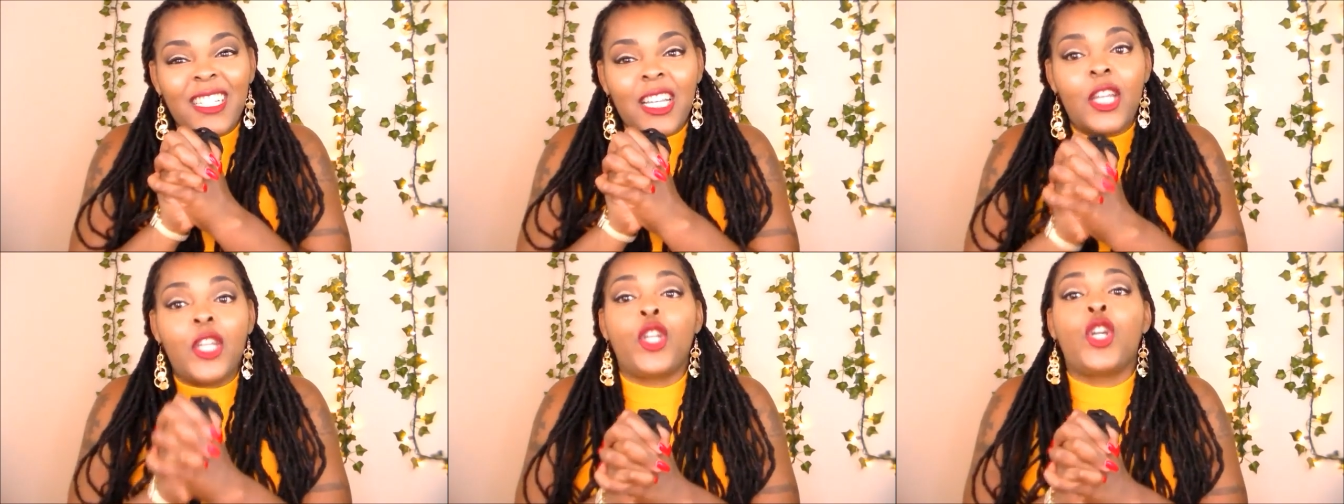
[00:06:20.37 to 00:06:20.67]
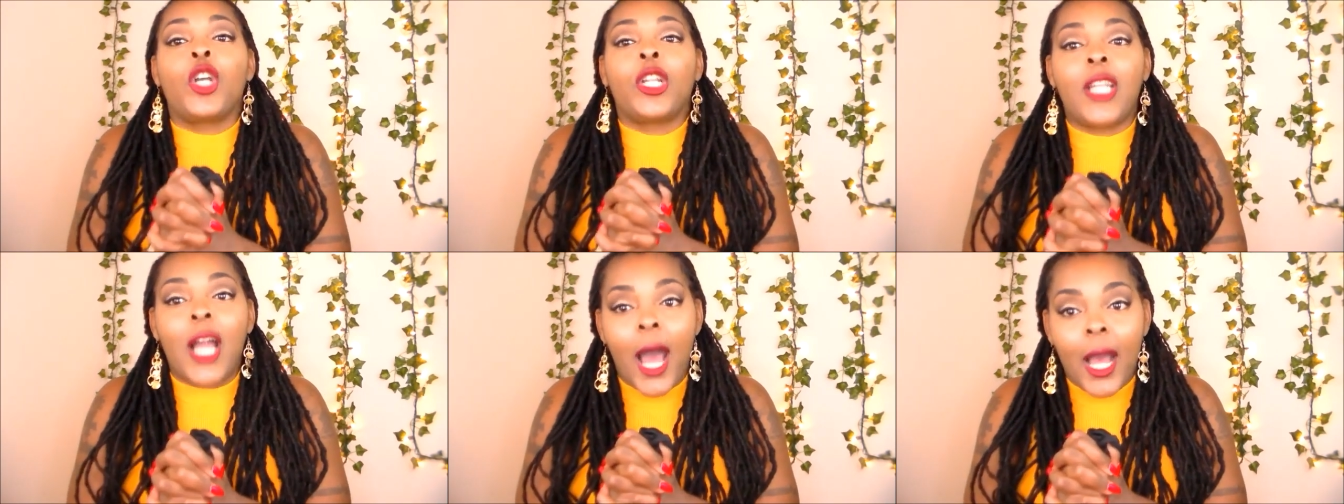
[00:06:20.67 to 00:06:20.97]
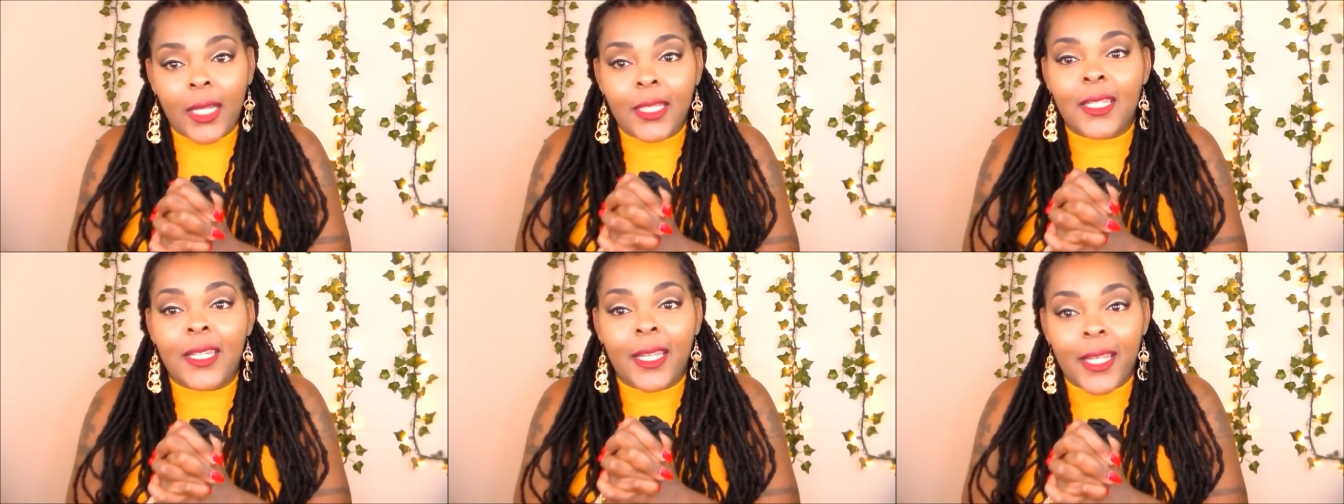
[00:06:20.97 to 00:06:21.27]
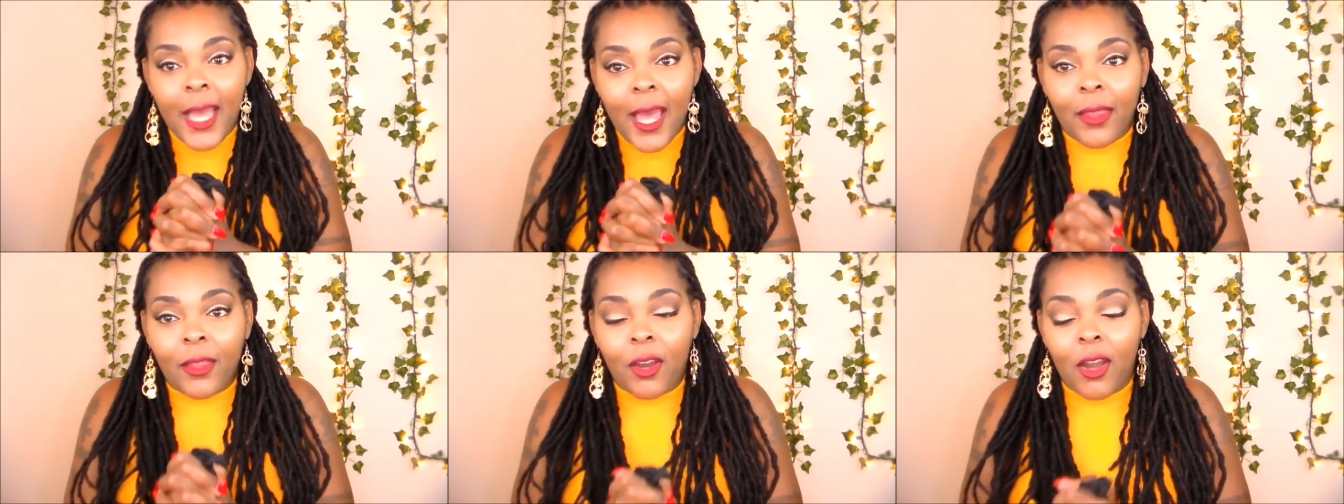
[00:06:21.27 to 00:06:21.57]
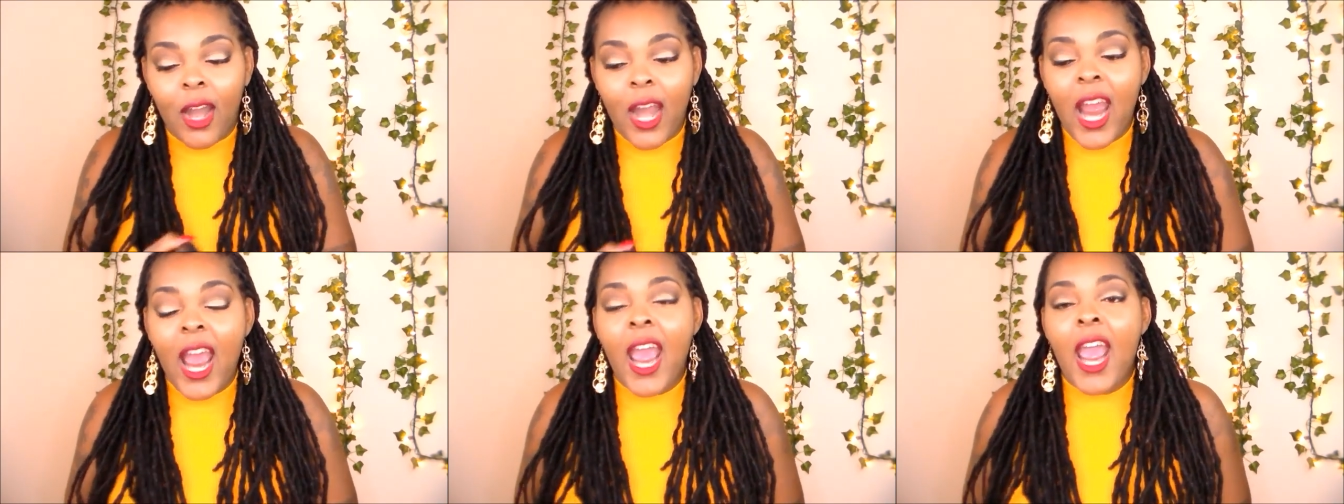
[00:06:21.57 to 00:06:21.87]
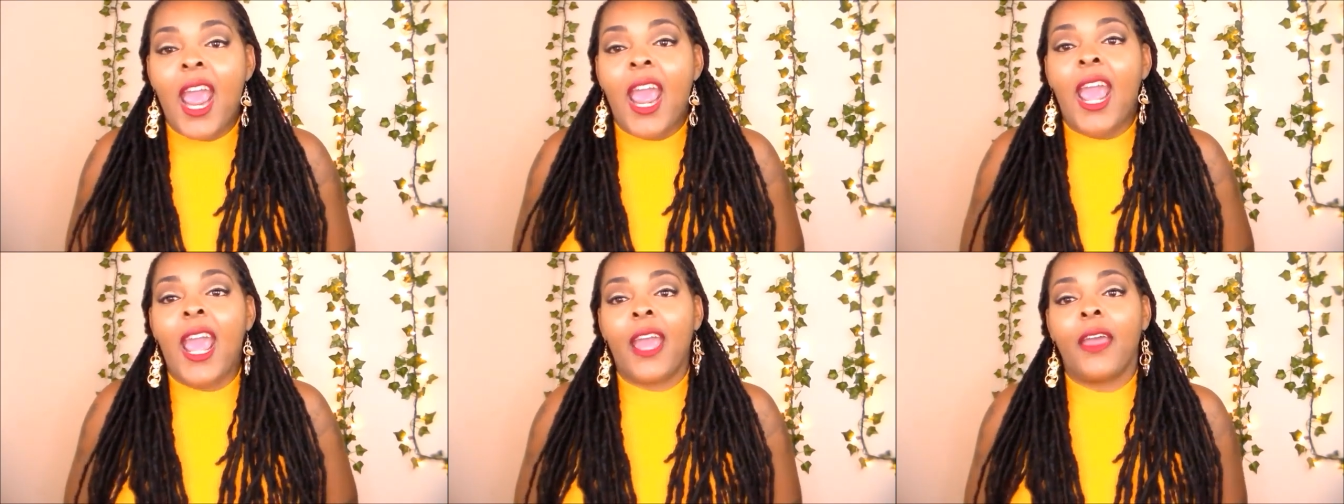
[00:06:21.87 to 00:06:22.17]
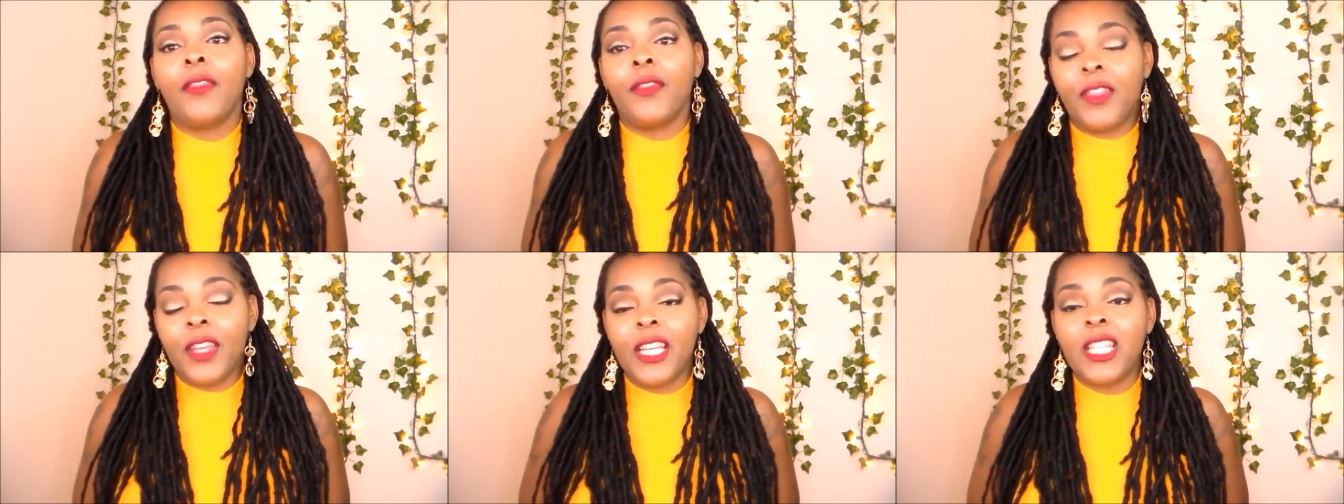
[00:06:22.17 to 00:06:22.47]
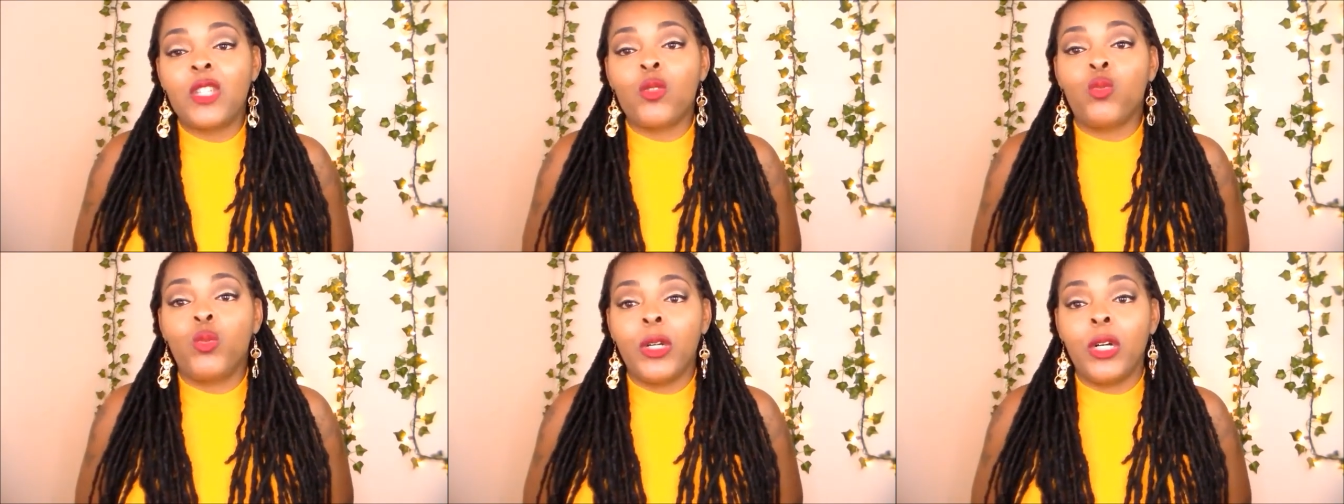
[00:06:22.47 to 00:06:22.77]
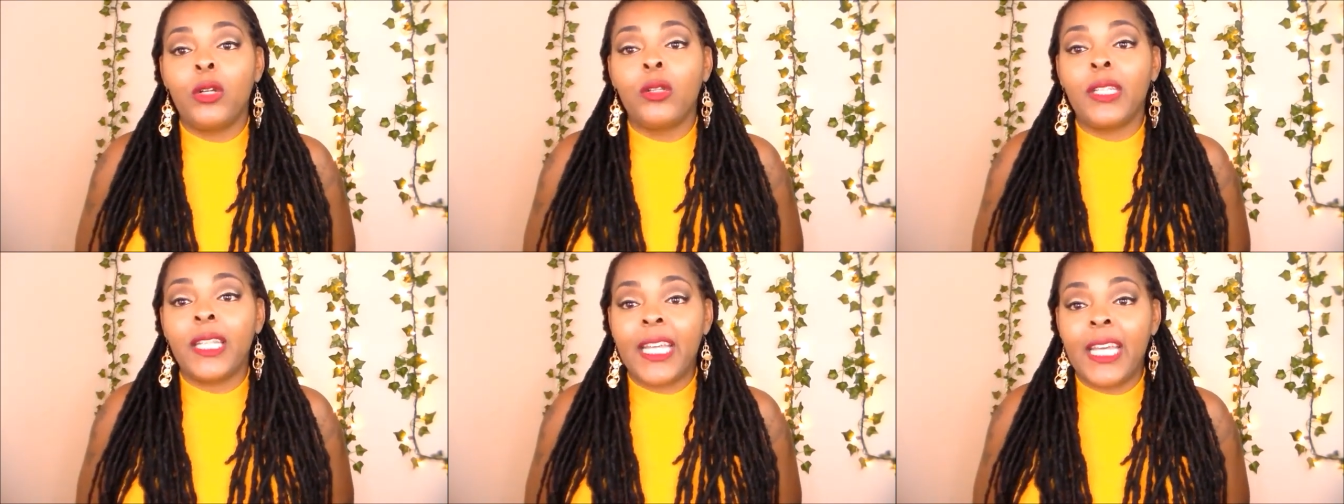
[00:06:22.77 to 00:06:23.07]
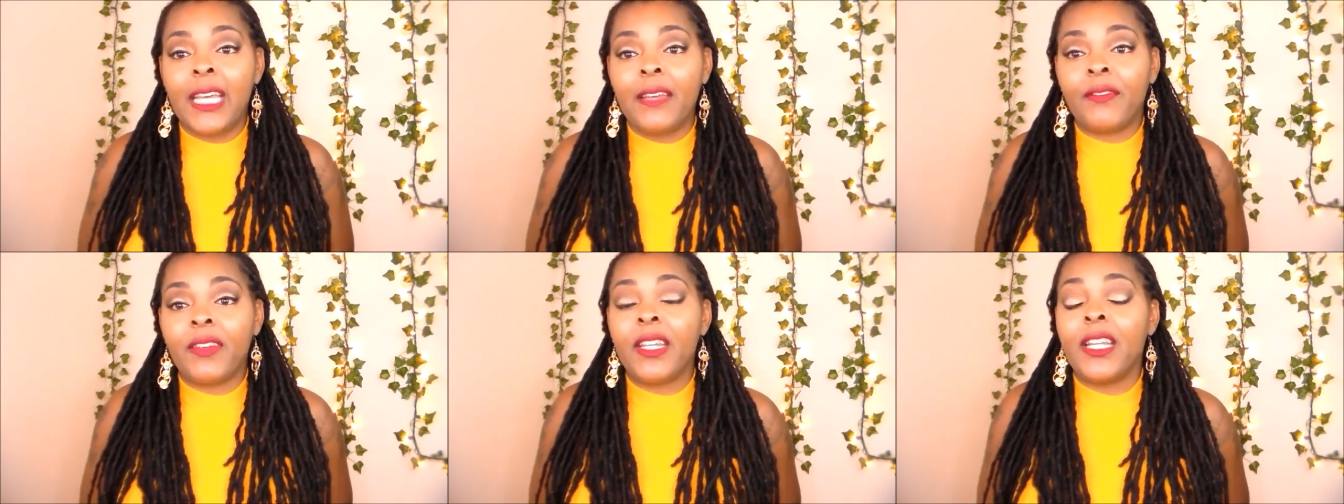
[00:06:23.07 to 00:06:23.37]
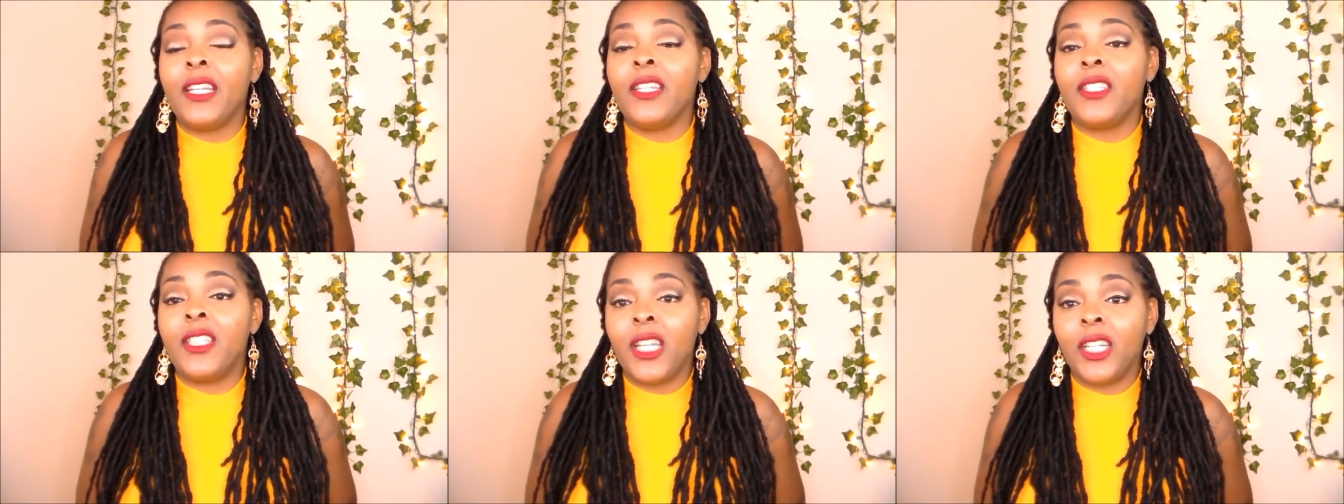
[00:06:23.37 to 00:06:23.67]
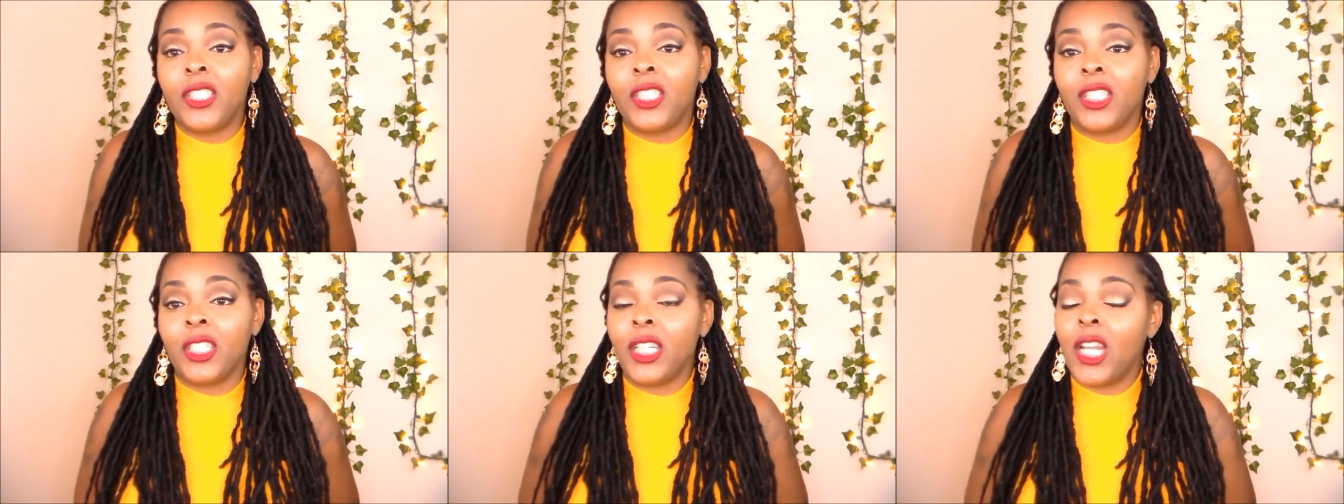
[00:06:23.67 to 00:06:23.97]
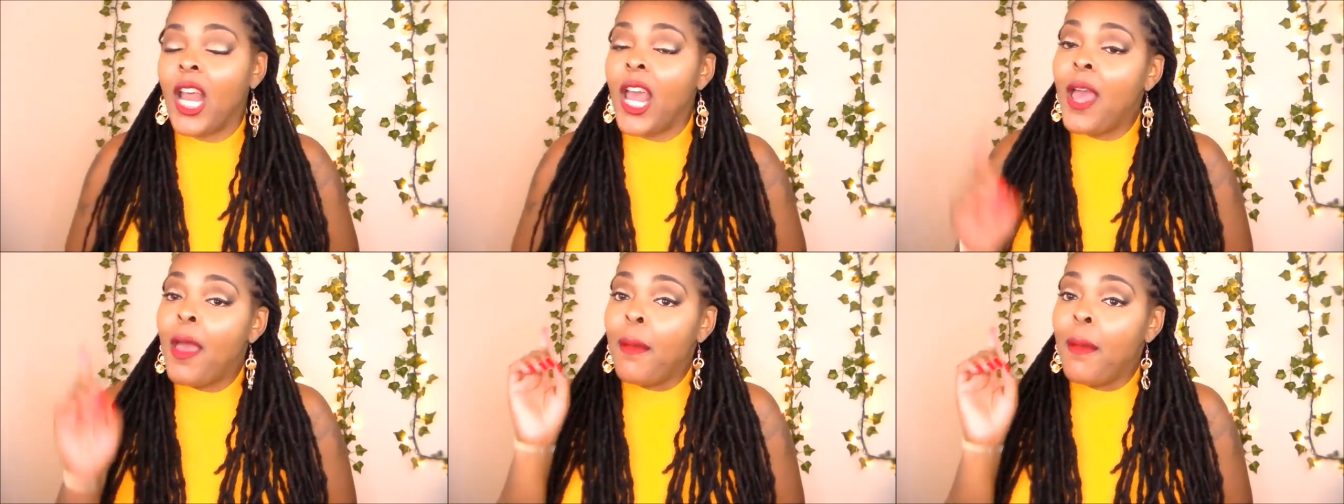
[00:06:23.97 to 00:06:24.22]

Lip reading: your locks together, and this will leave an indentation.